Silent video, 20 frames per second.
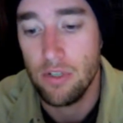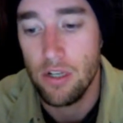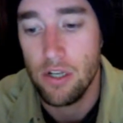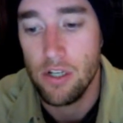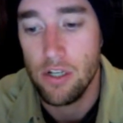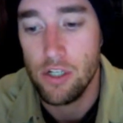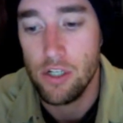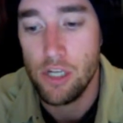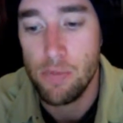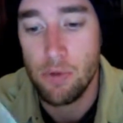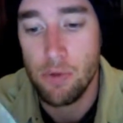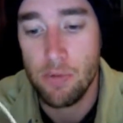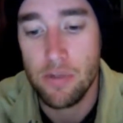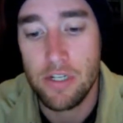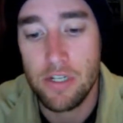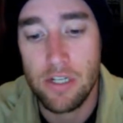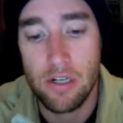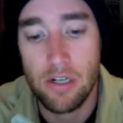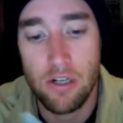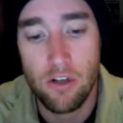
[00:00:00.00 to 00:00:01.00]
Cheaper
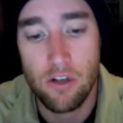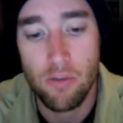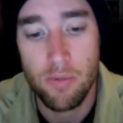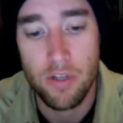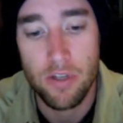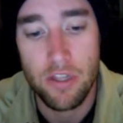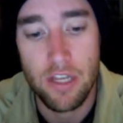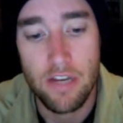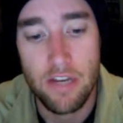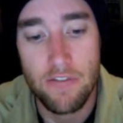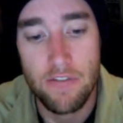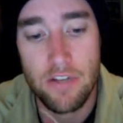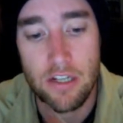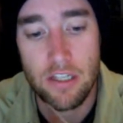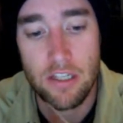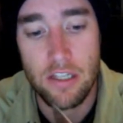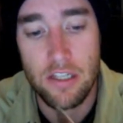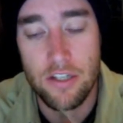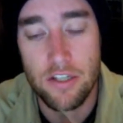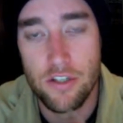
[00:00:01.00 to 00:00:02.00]
material, but they've
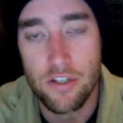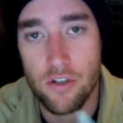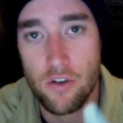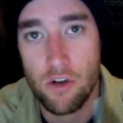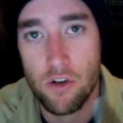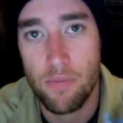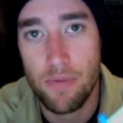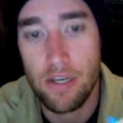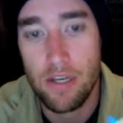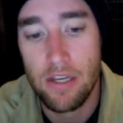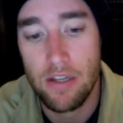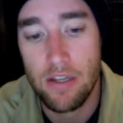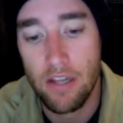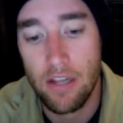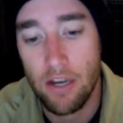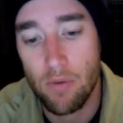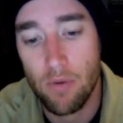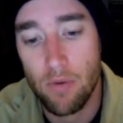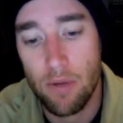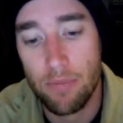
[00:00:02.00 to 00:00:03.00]
done this grippy,
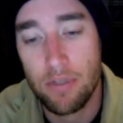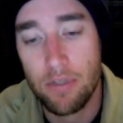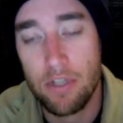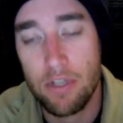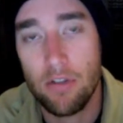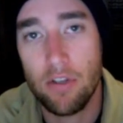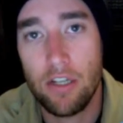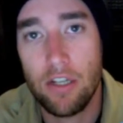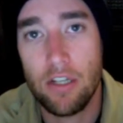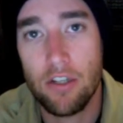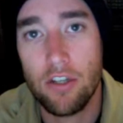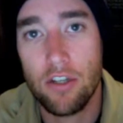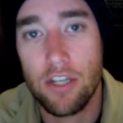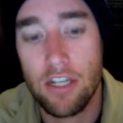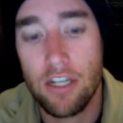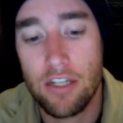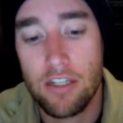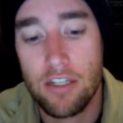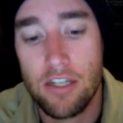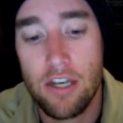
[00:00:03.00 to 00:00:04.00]
like reptilian
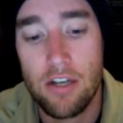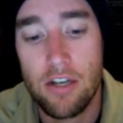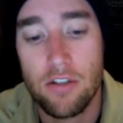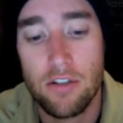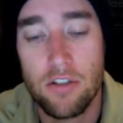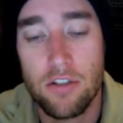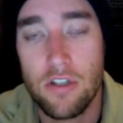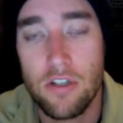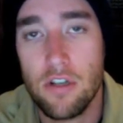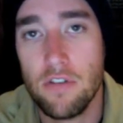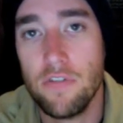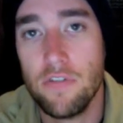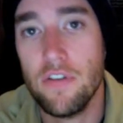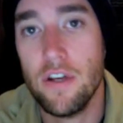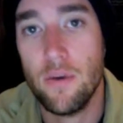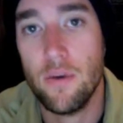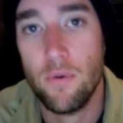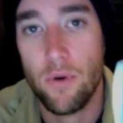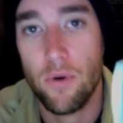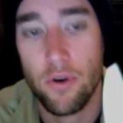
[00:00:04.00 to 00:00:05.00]
looking scale stuff.
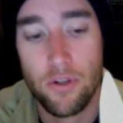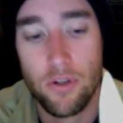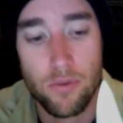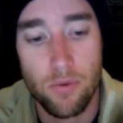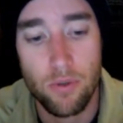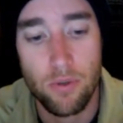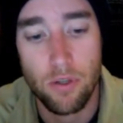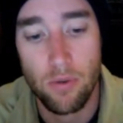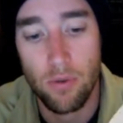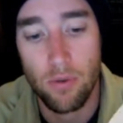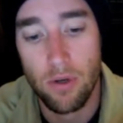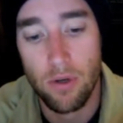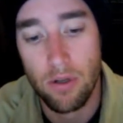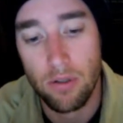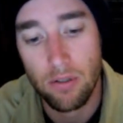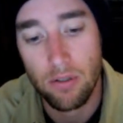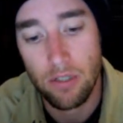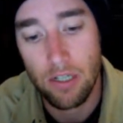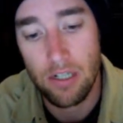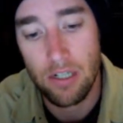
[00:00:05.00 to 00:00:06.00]
It works really
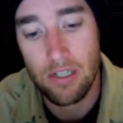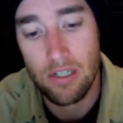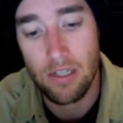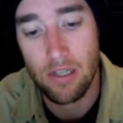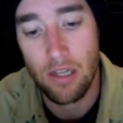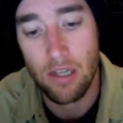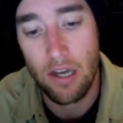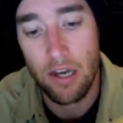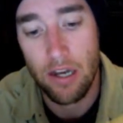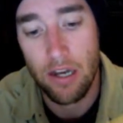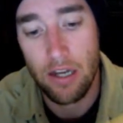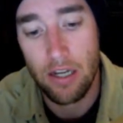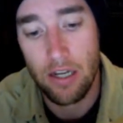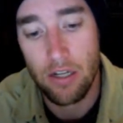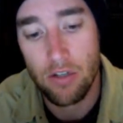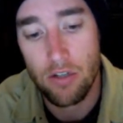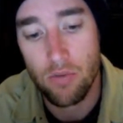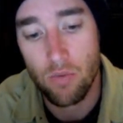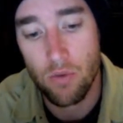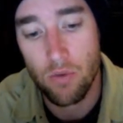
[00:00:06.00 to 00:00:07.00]
well. It's
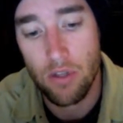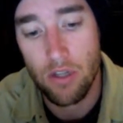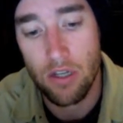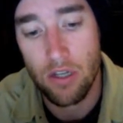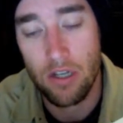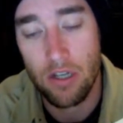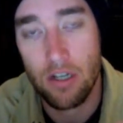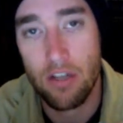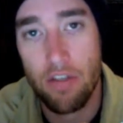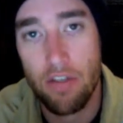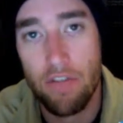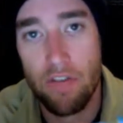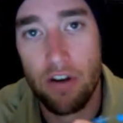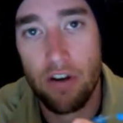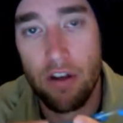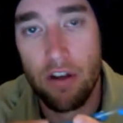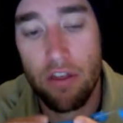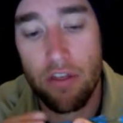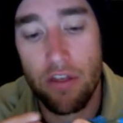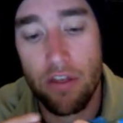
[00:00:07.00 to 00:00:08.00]
lined with
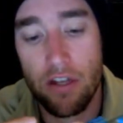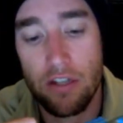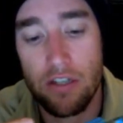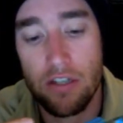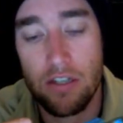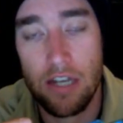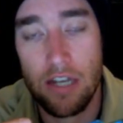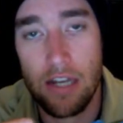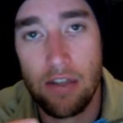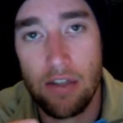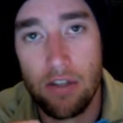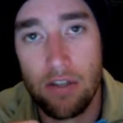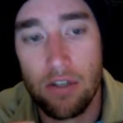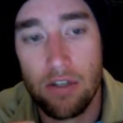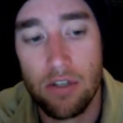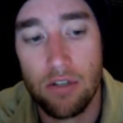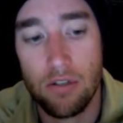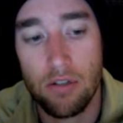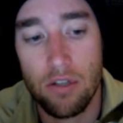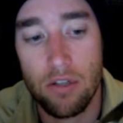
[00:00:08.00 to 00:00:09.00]
very thin stainless
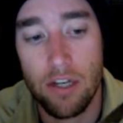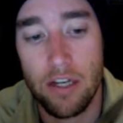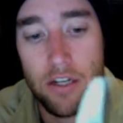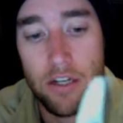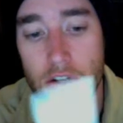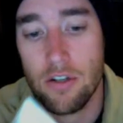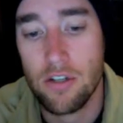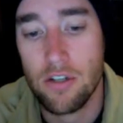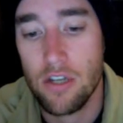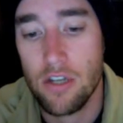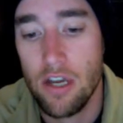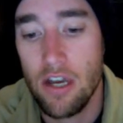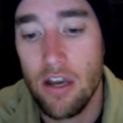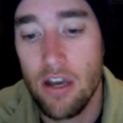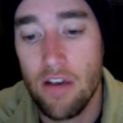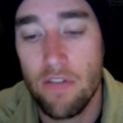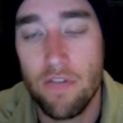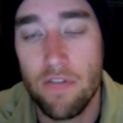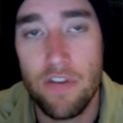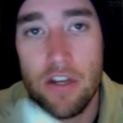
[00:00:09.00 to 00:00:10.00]
steel liners.
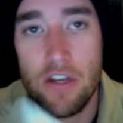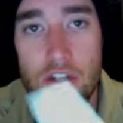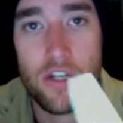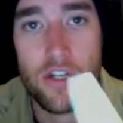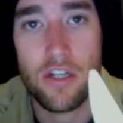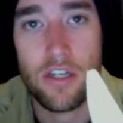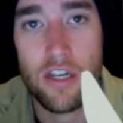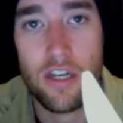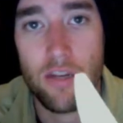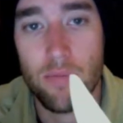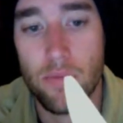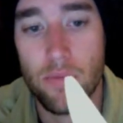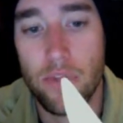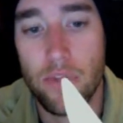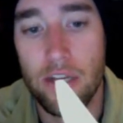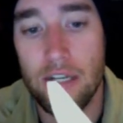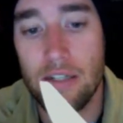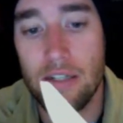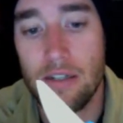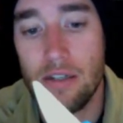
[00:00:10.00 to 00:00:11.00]
VG10
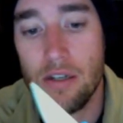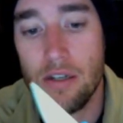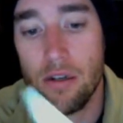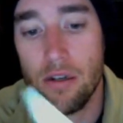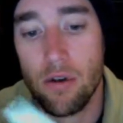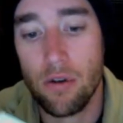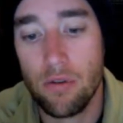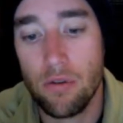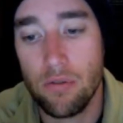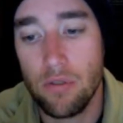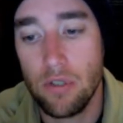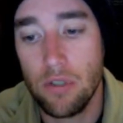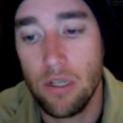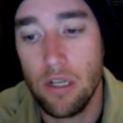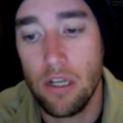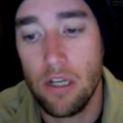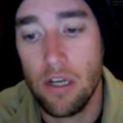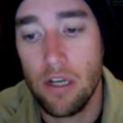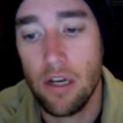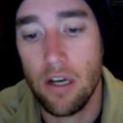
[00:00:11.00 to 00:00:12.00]
blade steel,
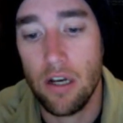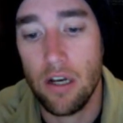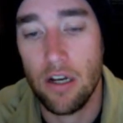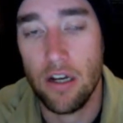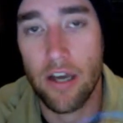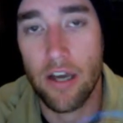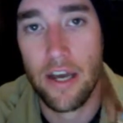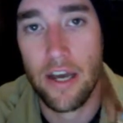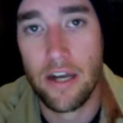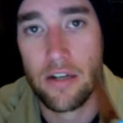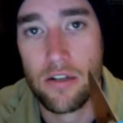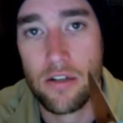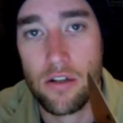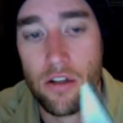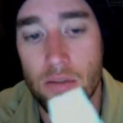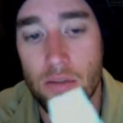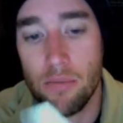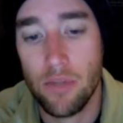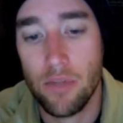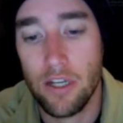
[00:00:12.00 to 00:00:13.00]

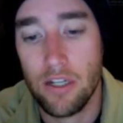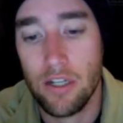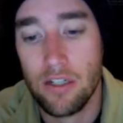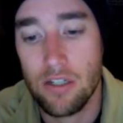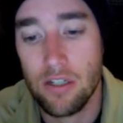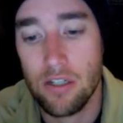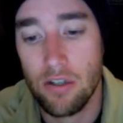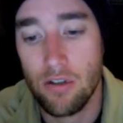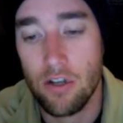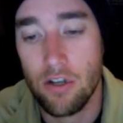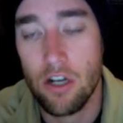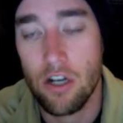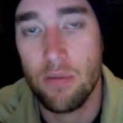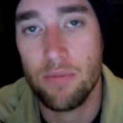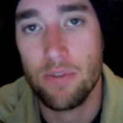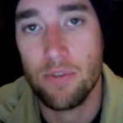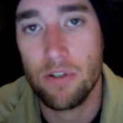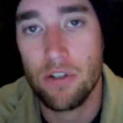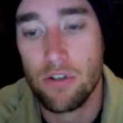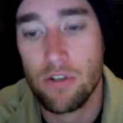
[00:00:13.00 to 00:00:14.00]
excellent blade steel. It
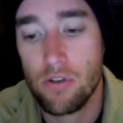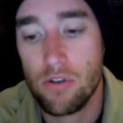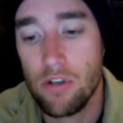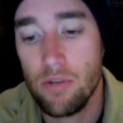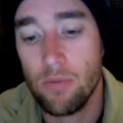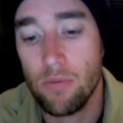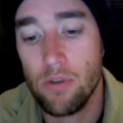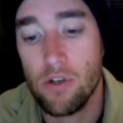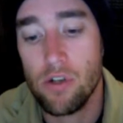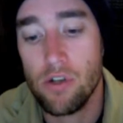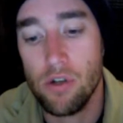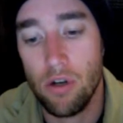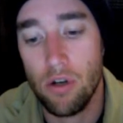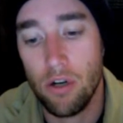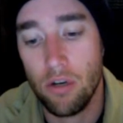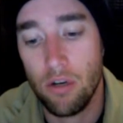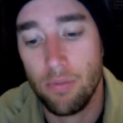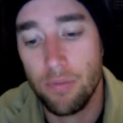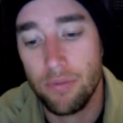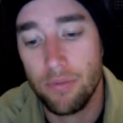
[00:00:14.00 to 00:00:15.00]
comes extremely
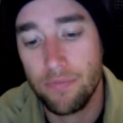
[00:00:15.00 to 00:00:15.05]
sharp.